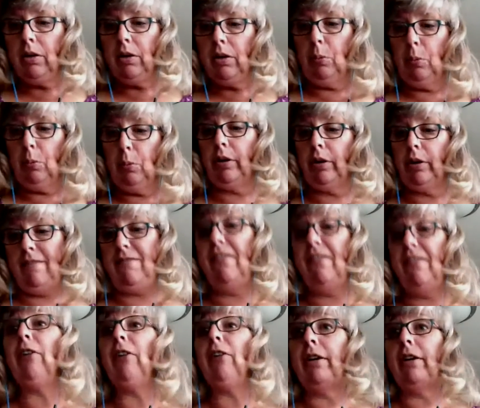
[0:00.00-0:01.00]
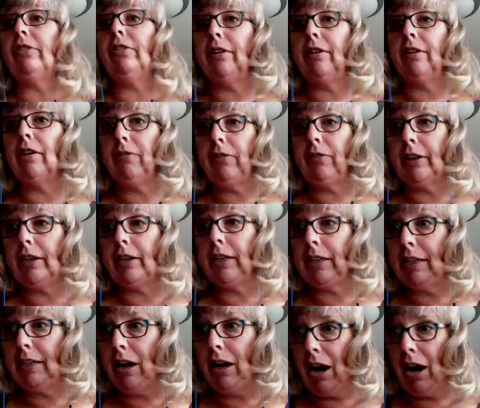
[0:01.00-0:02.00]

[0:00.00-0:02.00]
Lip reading: reported a very significantly